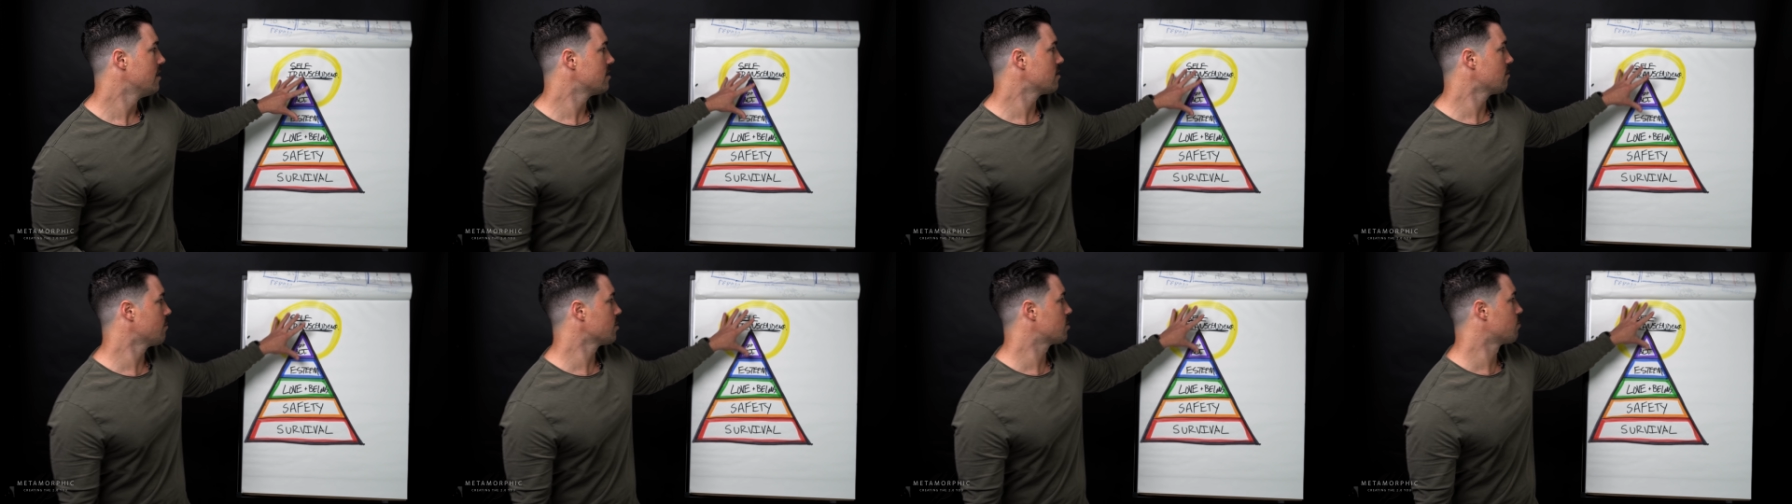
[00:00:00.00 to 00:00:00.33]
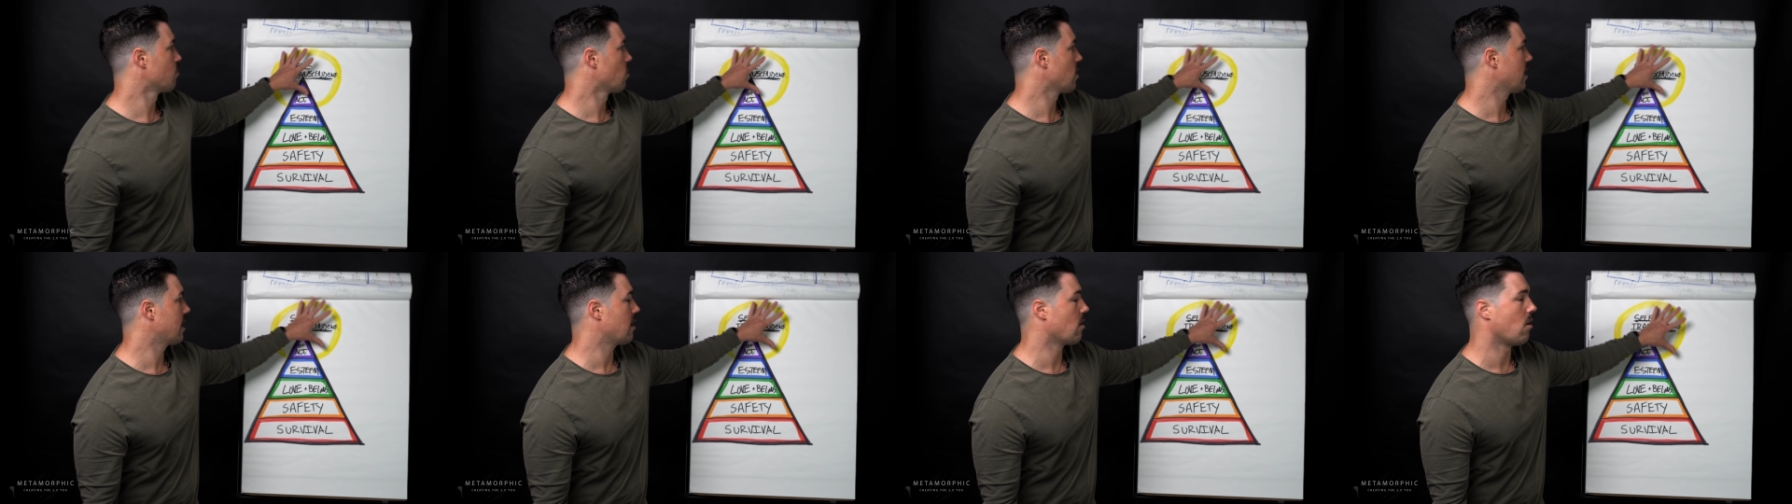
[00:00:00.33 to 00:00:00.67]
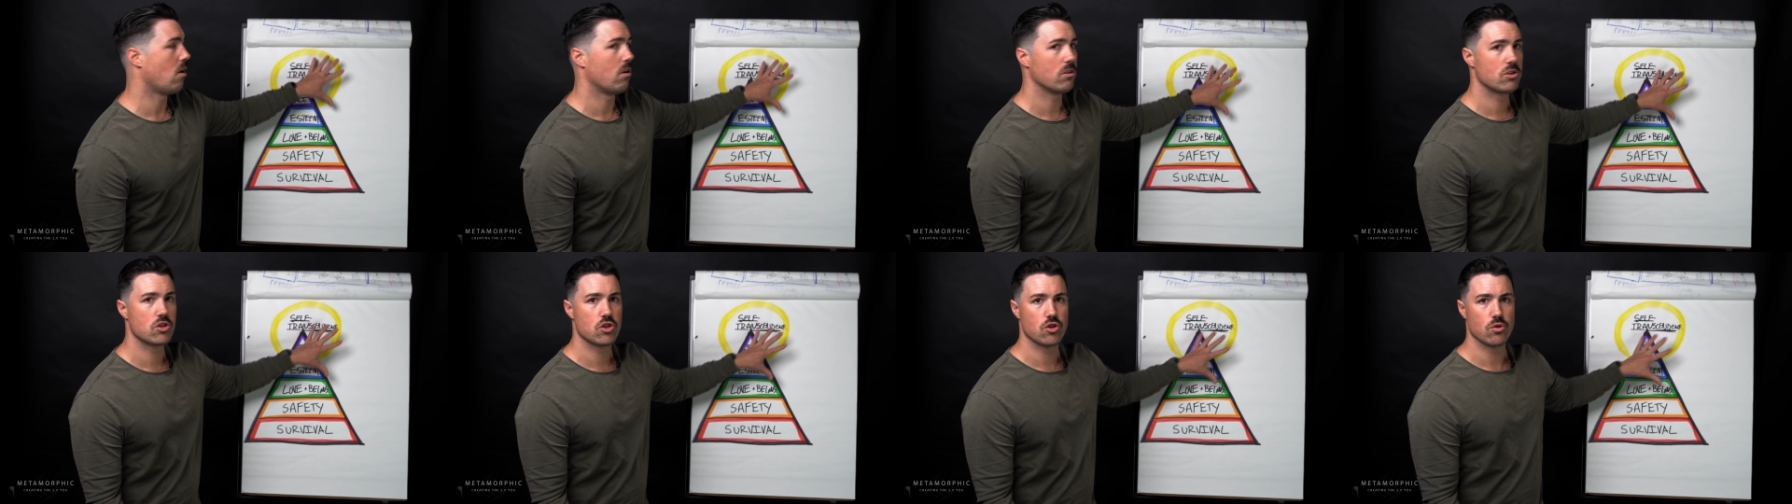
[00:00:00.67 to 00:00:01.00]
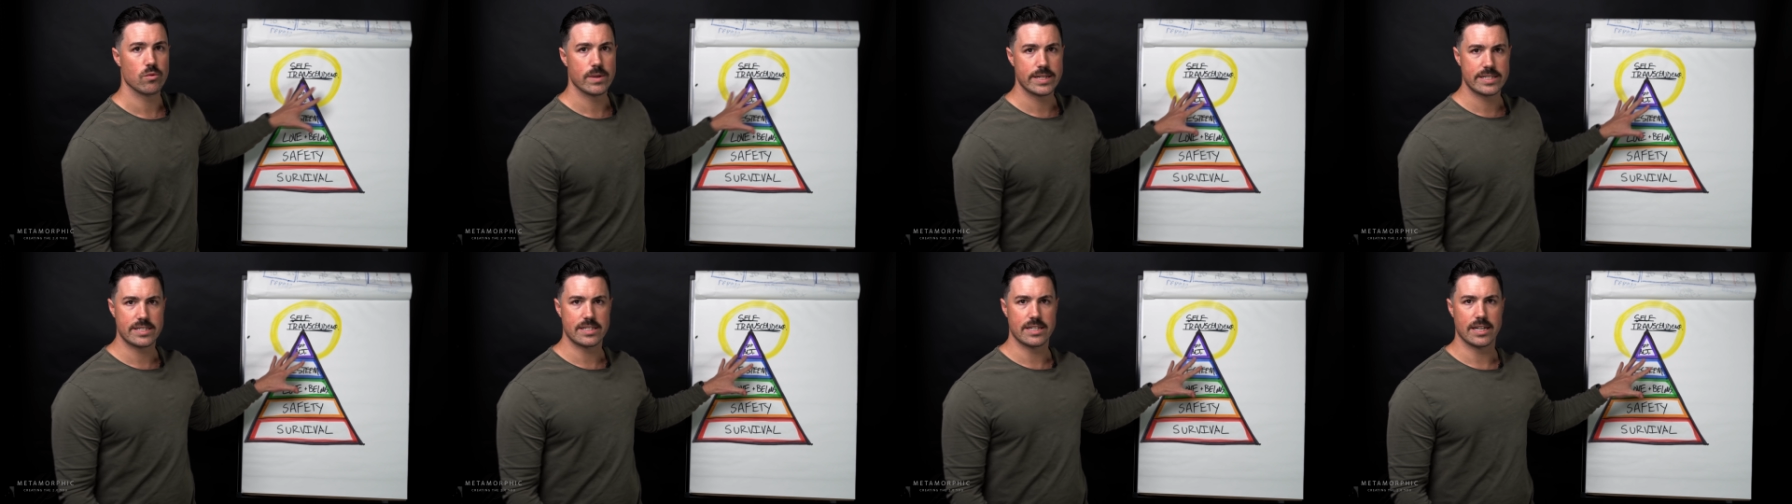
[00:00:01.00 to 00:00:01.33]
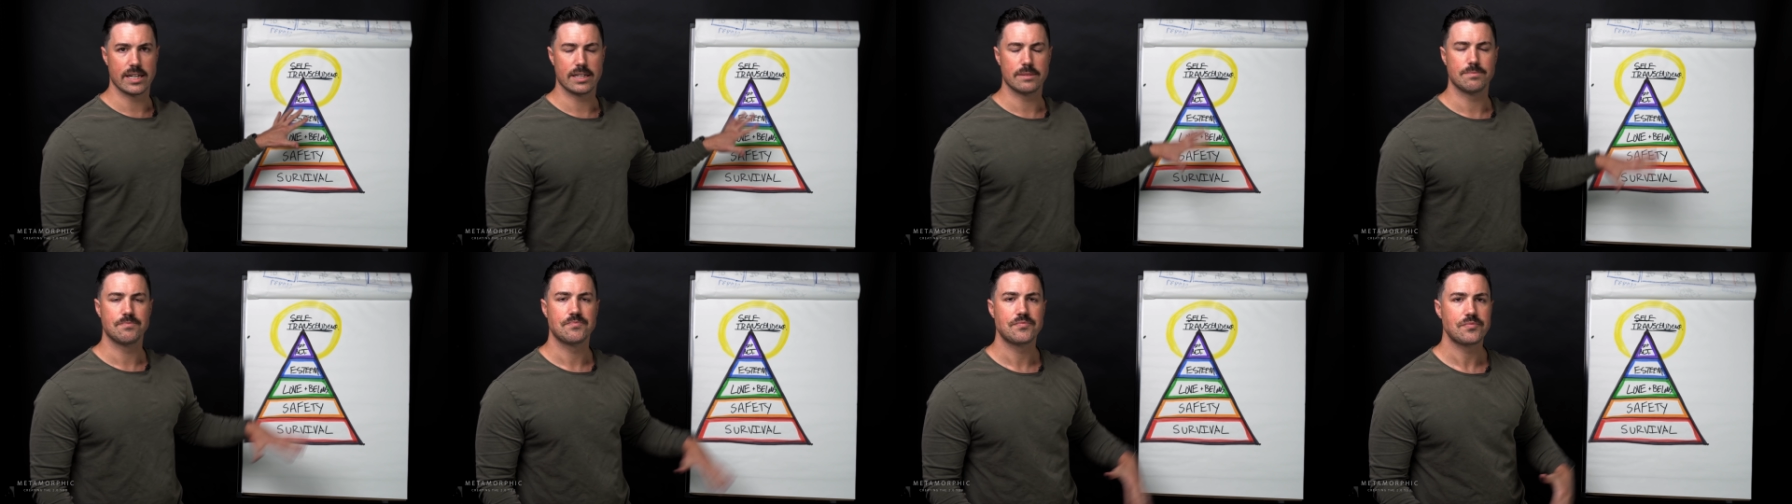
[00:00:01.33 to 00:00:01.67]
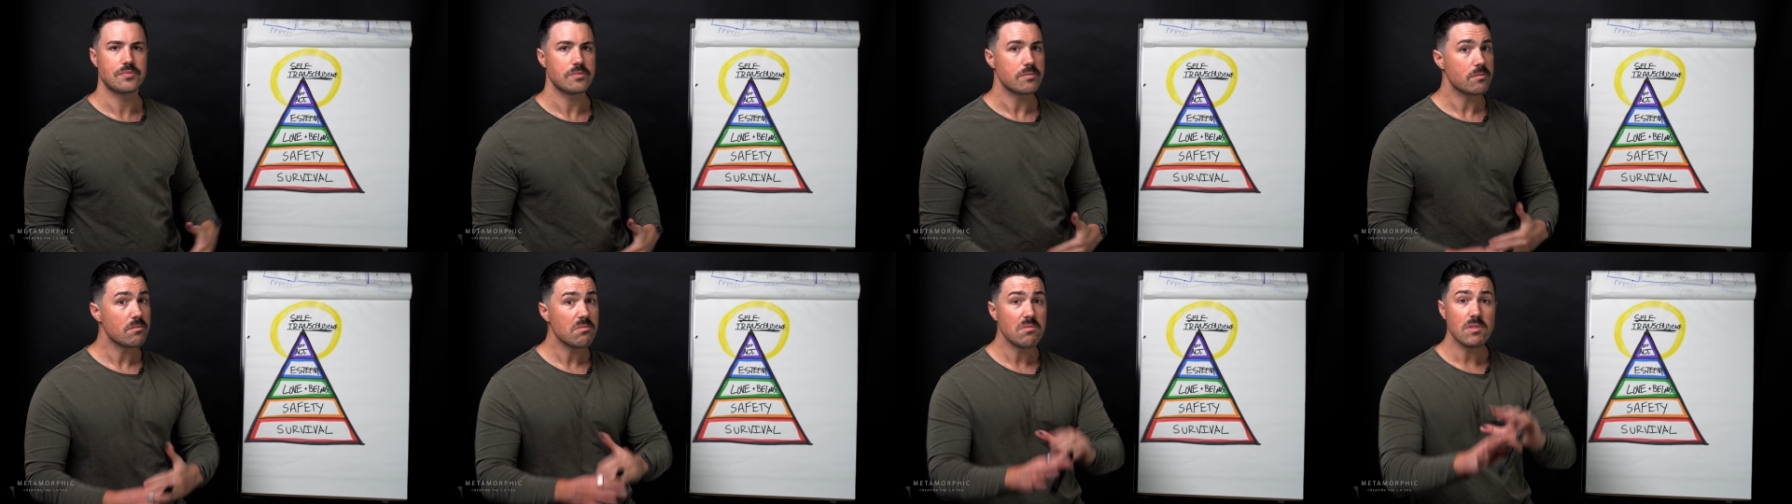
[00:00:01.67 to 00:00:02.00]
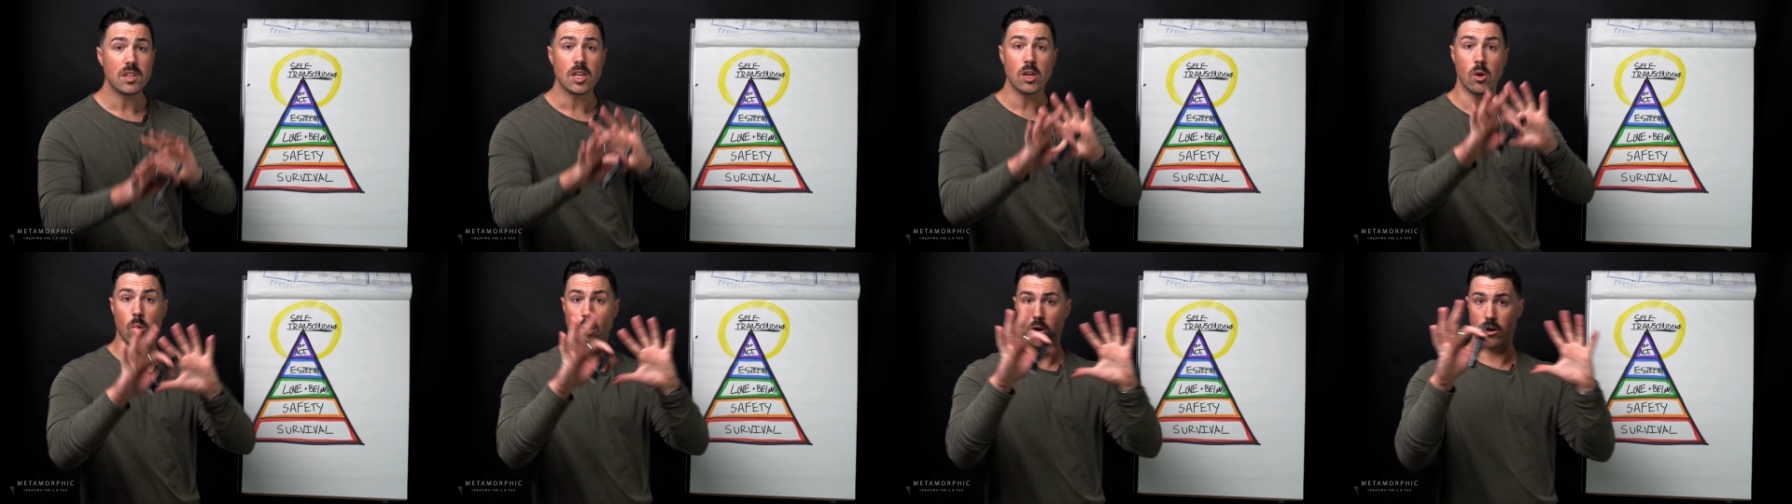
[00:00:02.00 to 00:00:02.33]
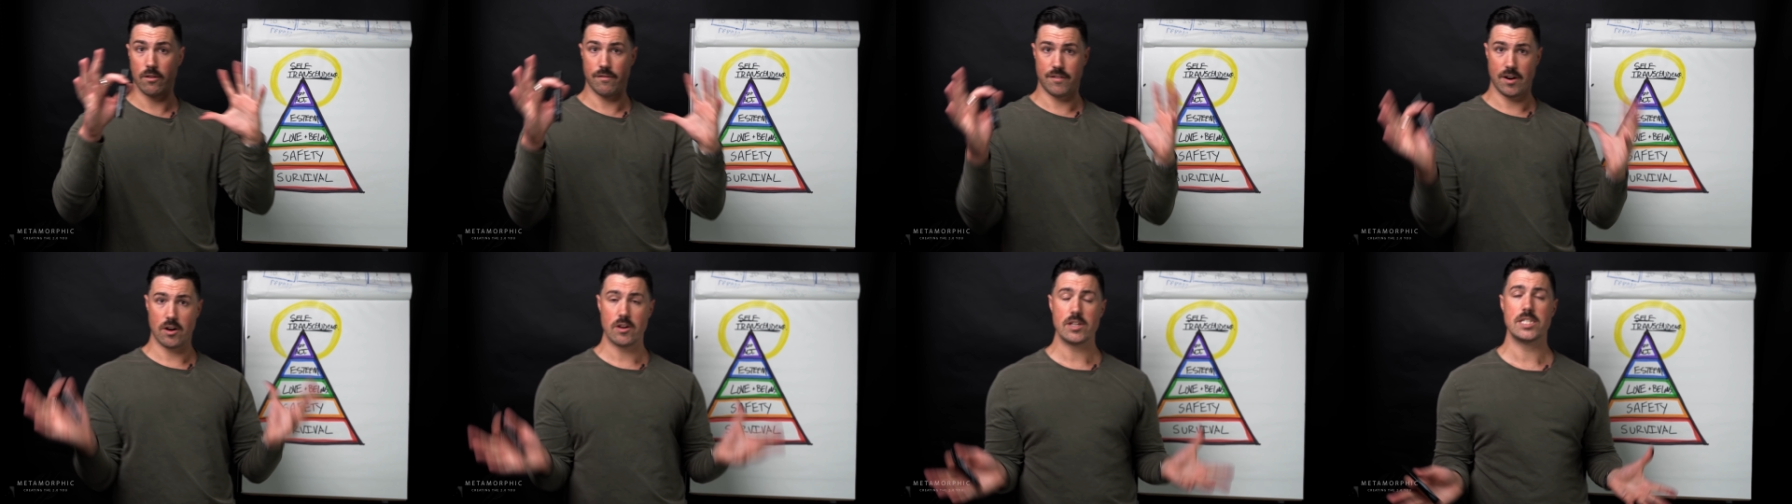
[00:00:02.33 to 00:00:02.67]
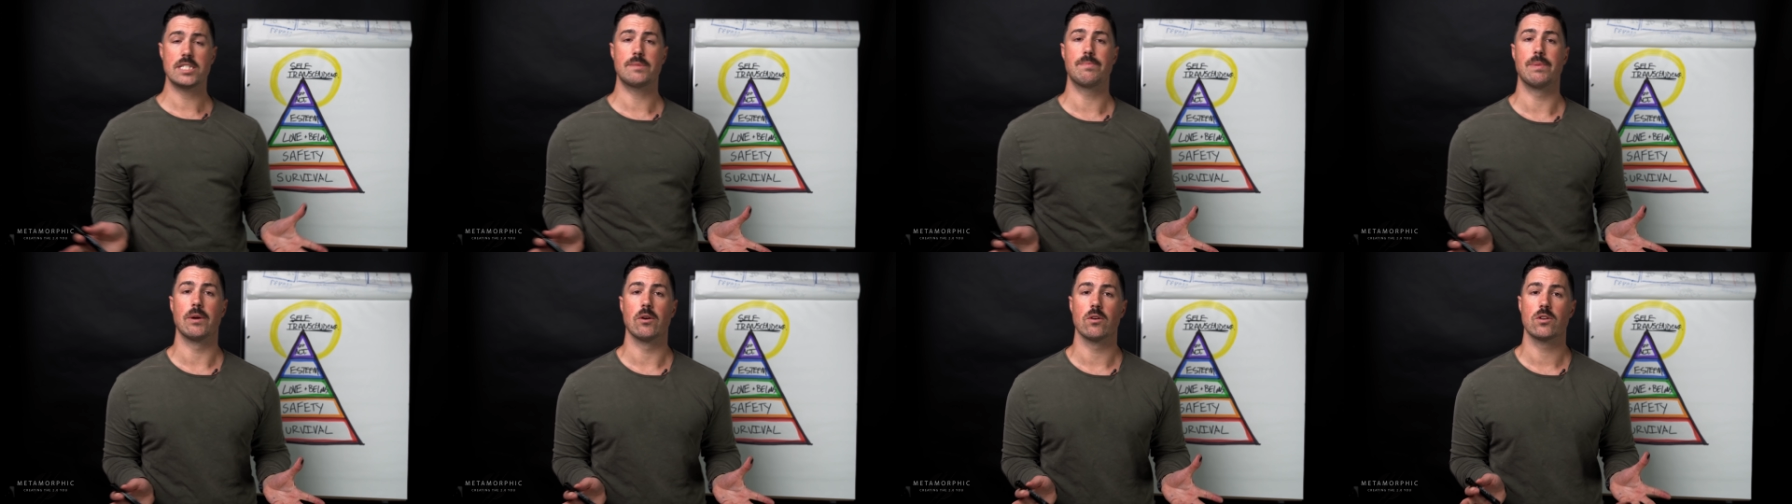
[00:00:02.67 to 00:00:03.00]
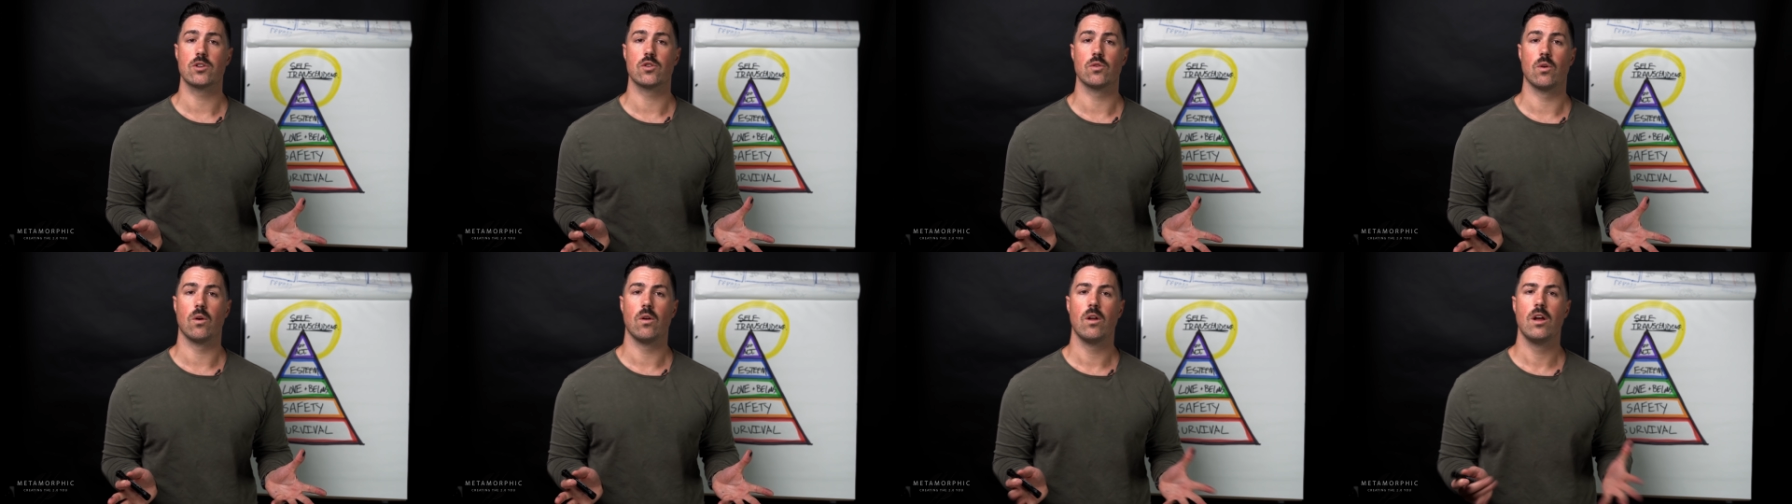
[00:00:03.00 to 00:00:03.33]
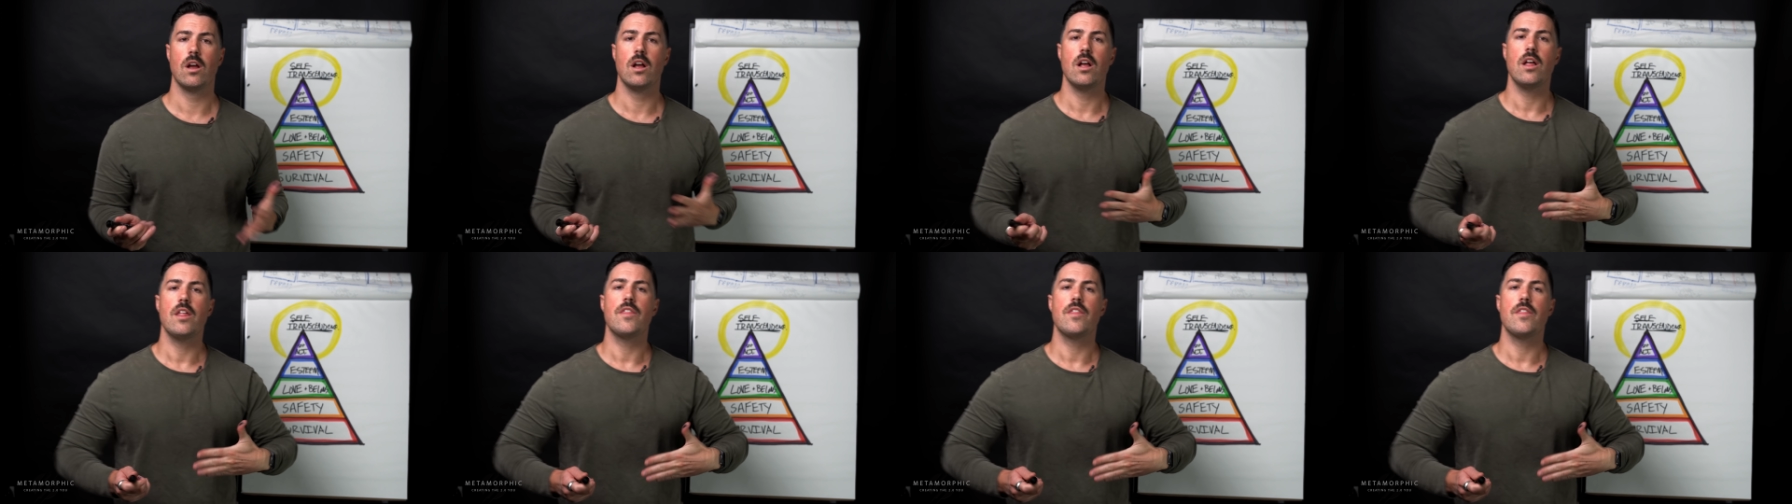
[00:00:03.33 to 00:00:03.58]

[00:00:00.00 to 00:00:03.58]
It's almost more like altruistic you want to go very spiritual,